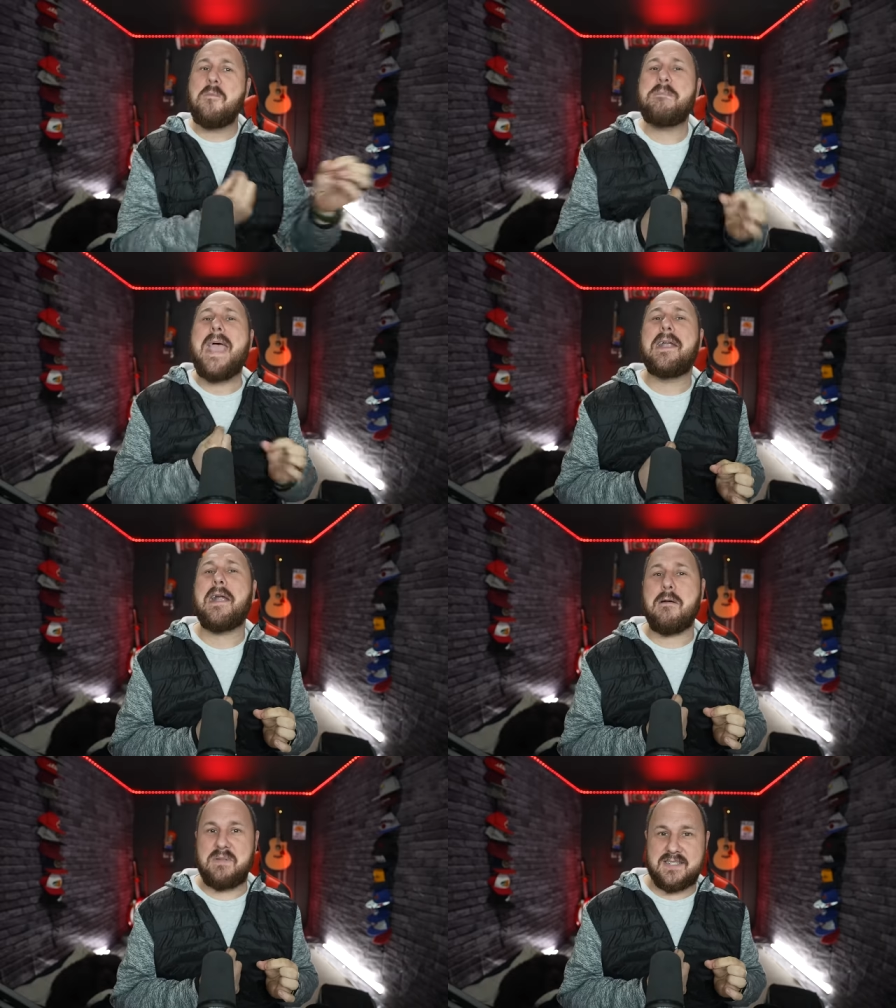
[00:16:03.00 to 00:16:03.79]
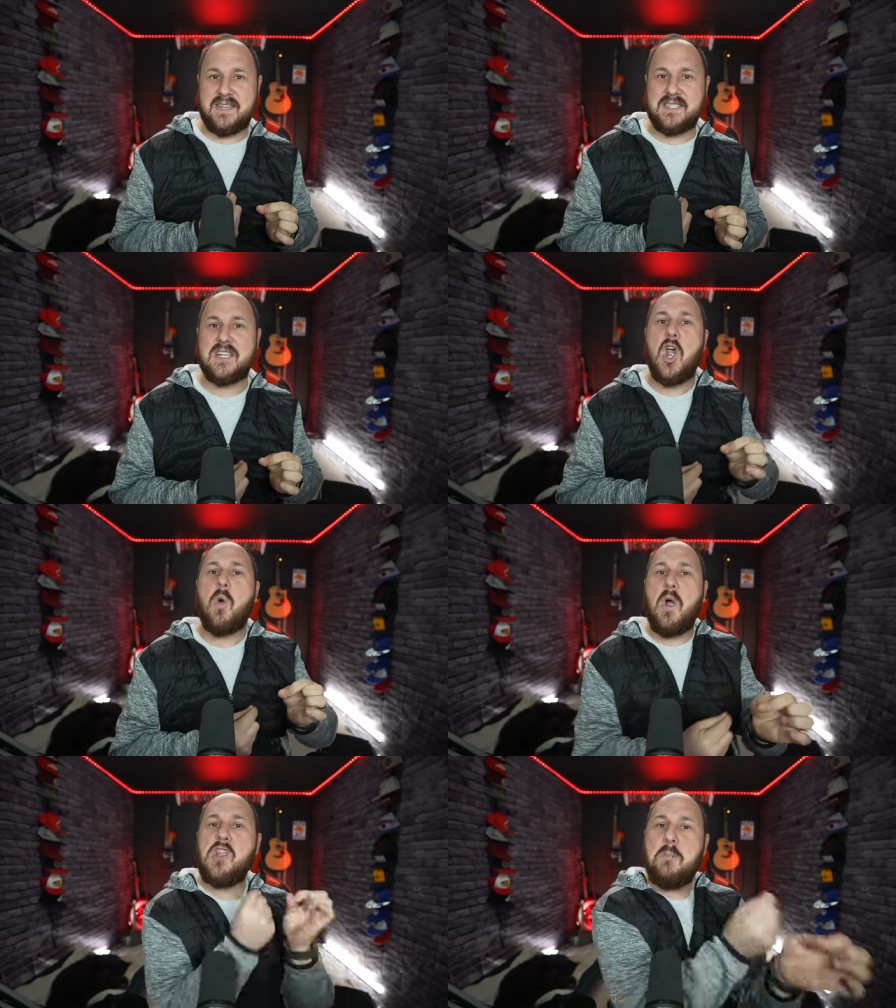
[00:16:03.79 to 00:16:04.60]
made it our business
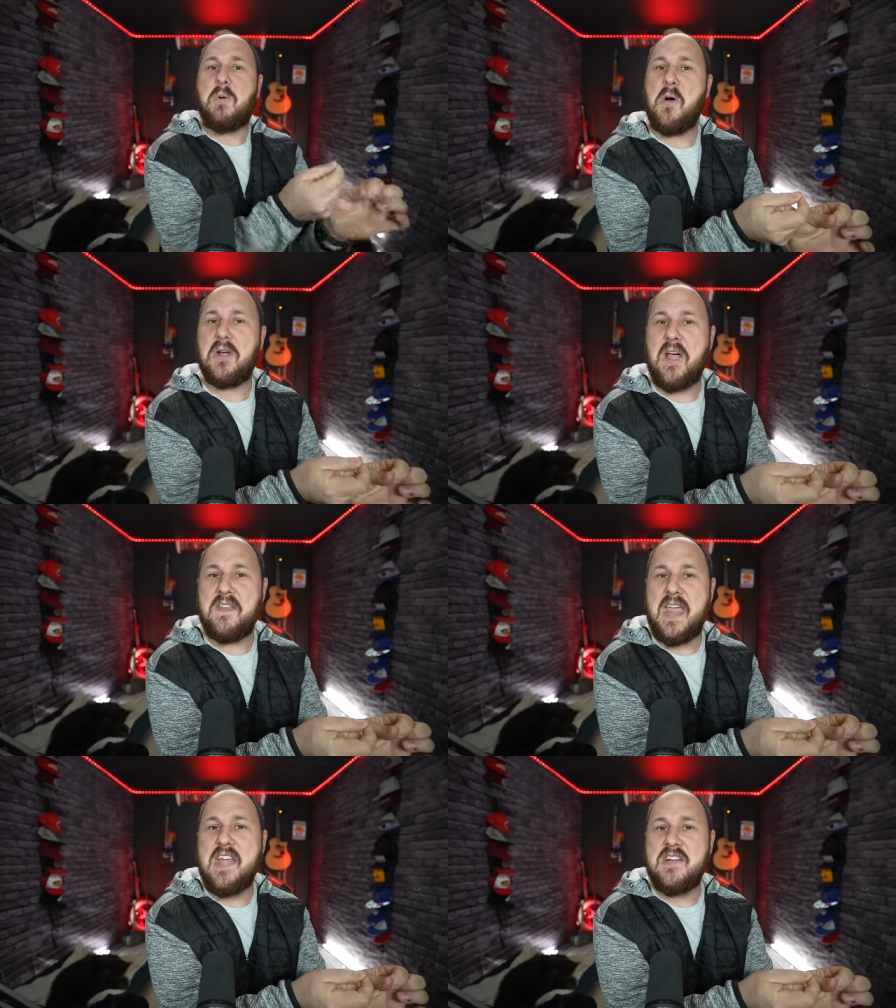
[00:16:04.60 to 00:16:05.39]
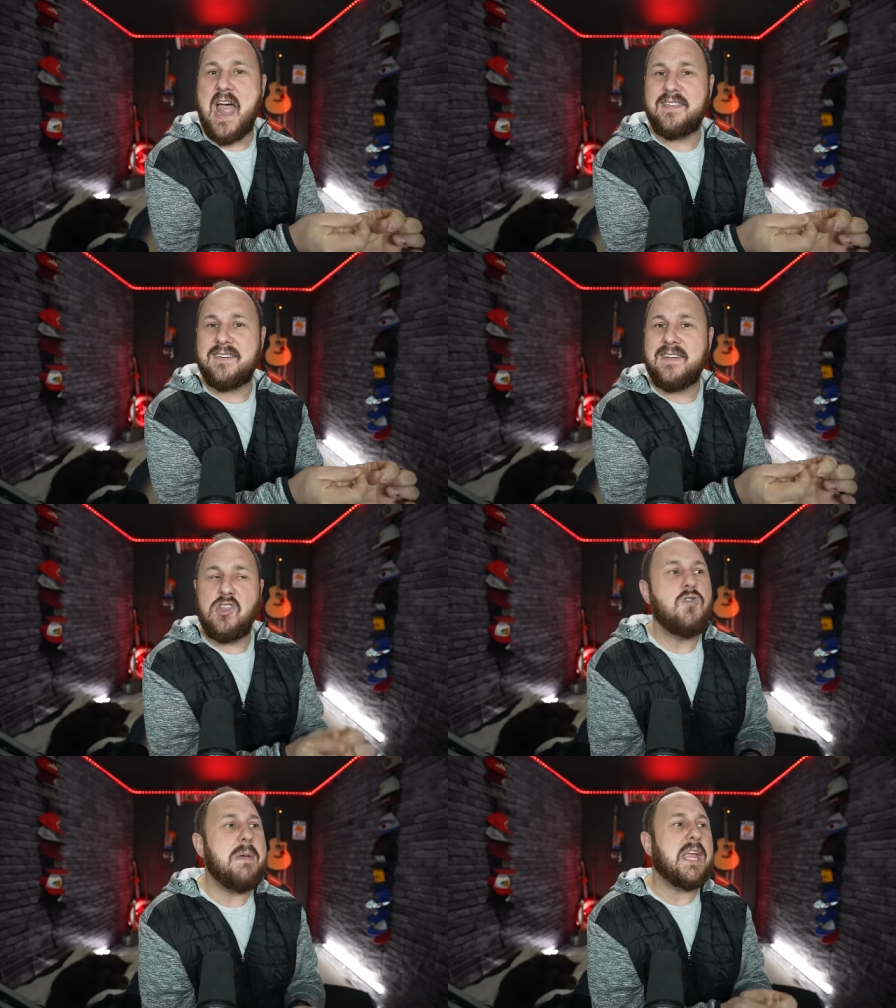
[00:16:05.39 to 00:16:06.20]
when you put it on the internet.
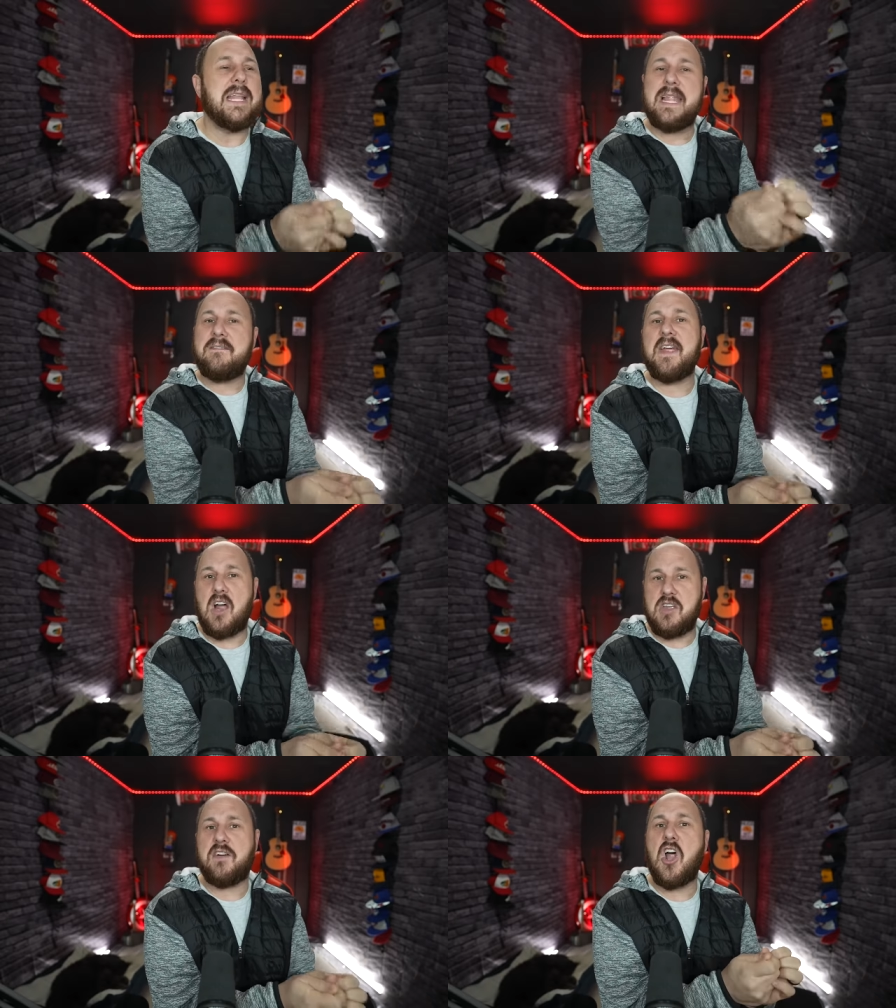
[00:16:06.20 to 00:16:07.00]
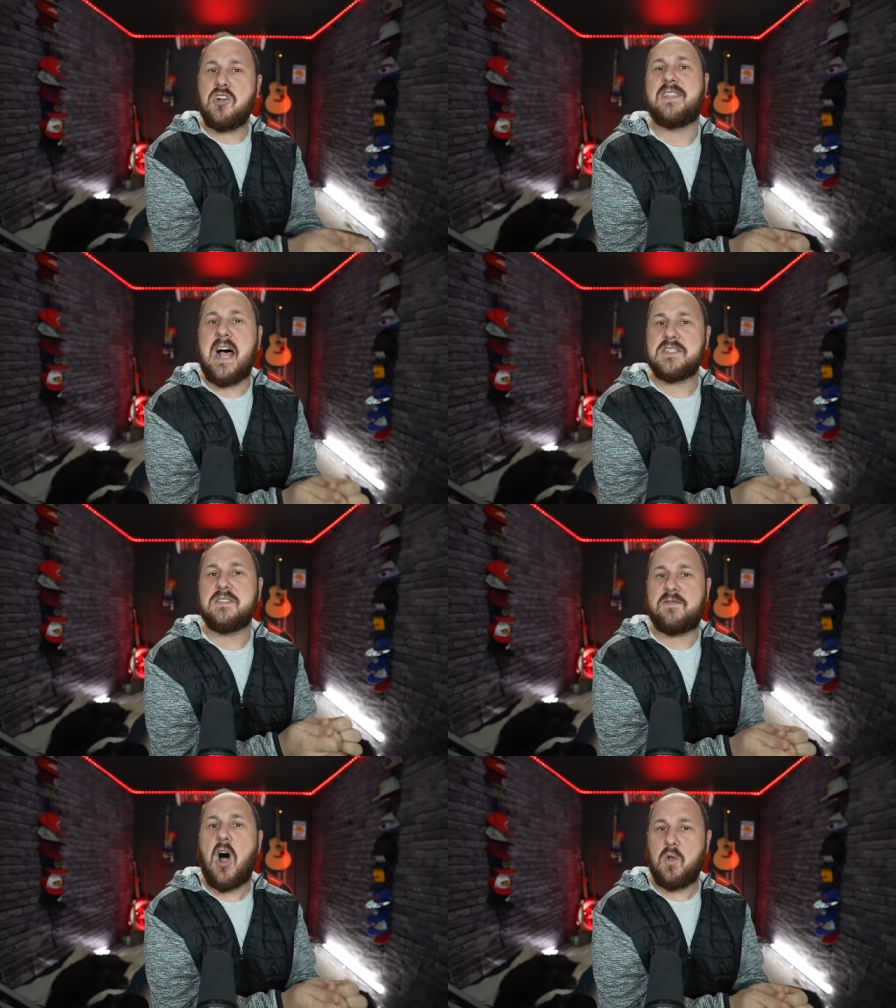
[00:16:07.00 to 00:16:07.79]
You make a living on, you have
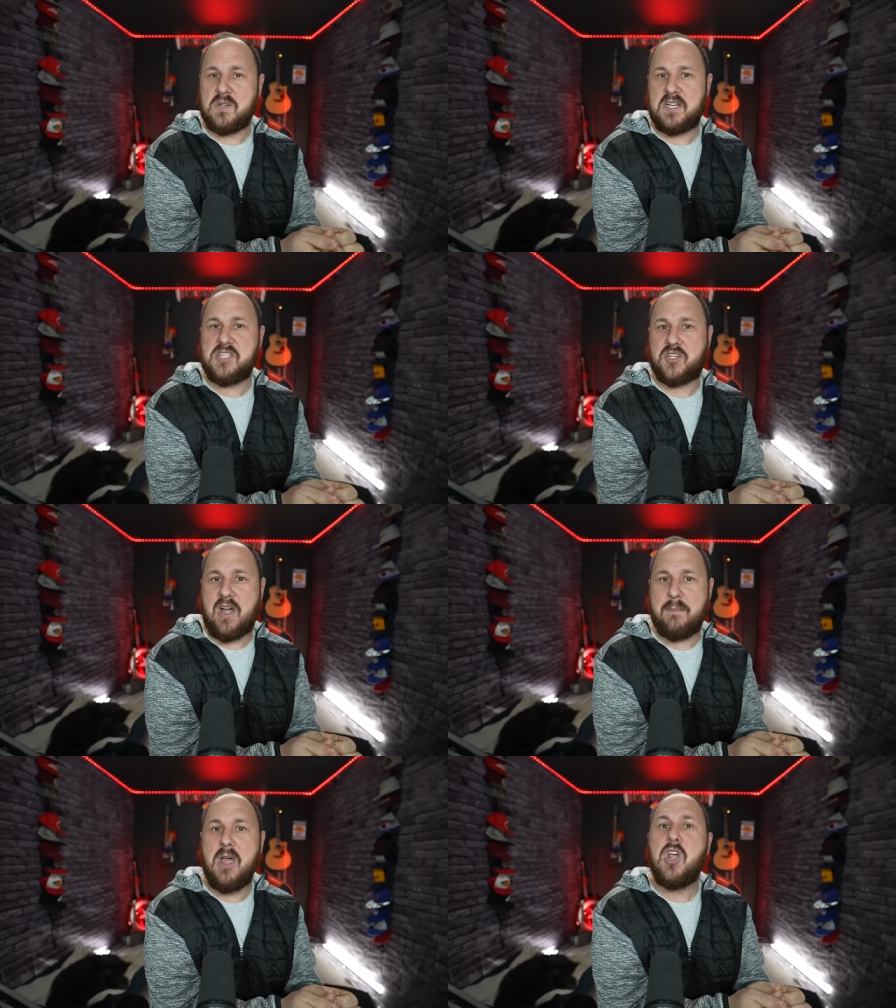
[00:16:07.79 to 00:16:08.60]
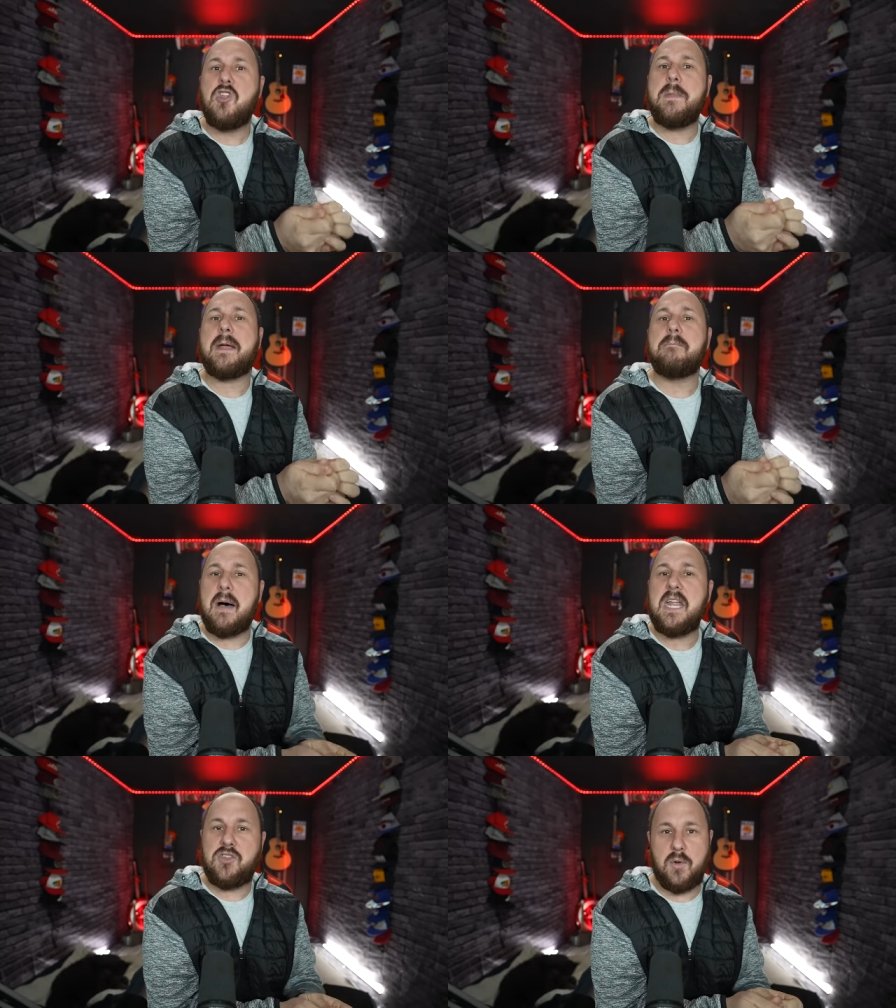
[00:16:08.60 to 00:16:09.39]
100,000 followers on Instagram. You make
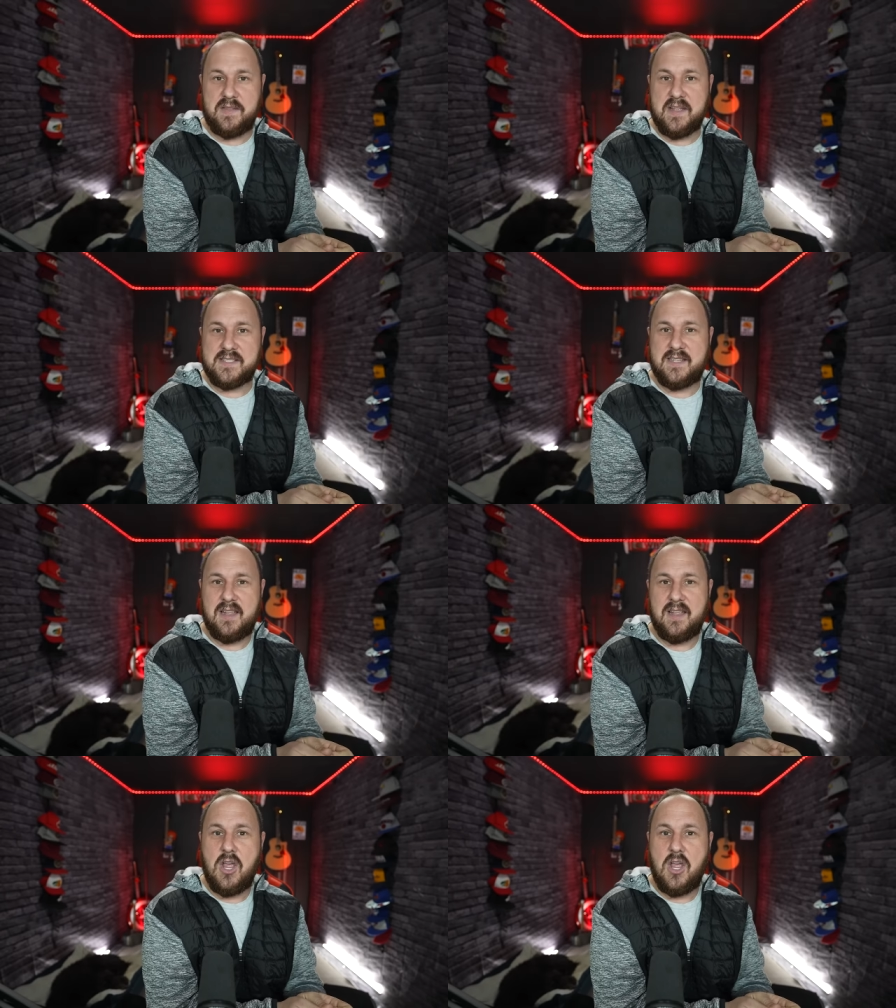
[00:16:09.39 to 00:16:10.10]
money doing this.